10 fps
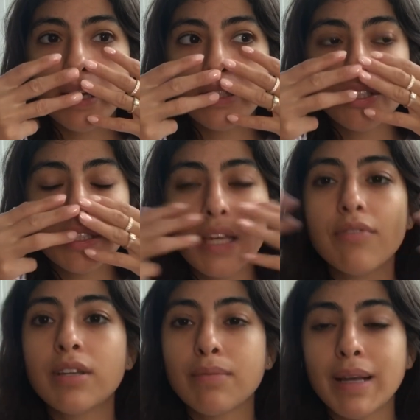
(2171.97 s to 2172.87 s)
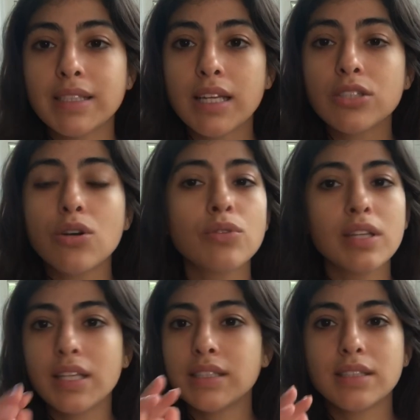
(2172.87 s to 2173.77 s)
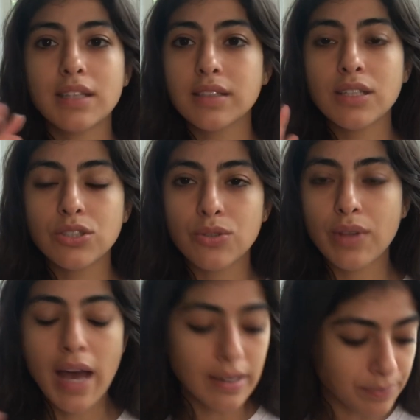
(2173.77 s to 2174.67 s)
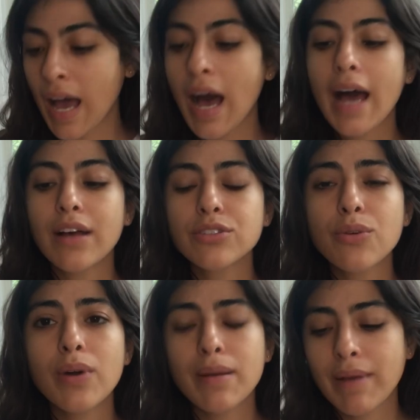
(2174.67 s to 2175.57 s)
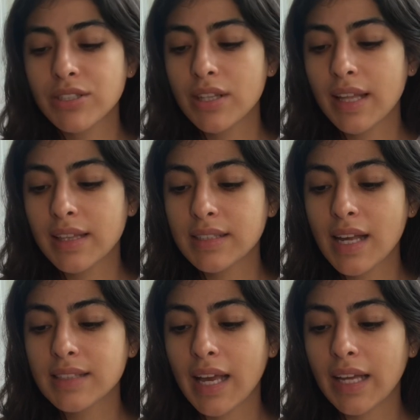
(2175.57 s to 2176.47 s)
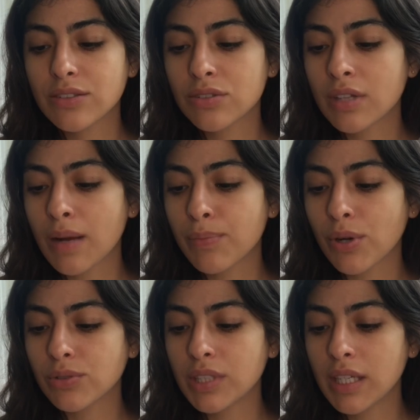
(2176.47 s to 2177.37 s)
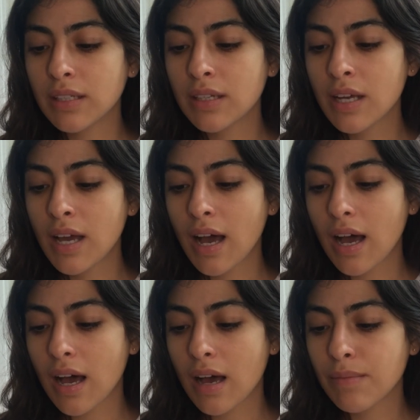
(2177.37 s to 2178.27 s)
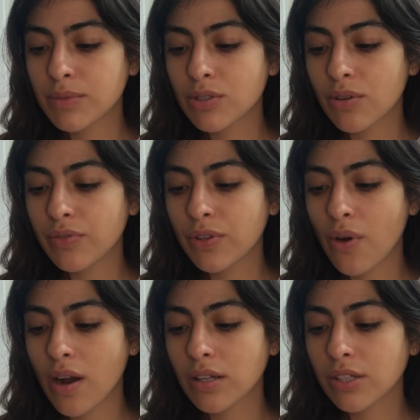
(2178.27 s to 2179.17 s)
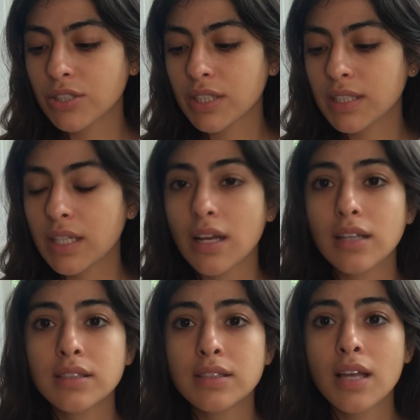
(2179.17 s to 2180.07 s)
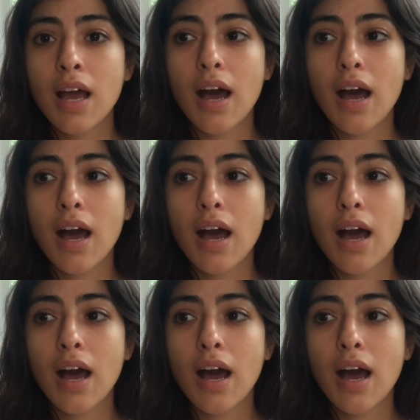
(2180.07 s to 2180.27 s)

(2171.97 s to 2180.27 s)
just evened my skin tone. This doesn't do that. I also want to mention that this has hazelnut protein. So if you are allergic to nuts,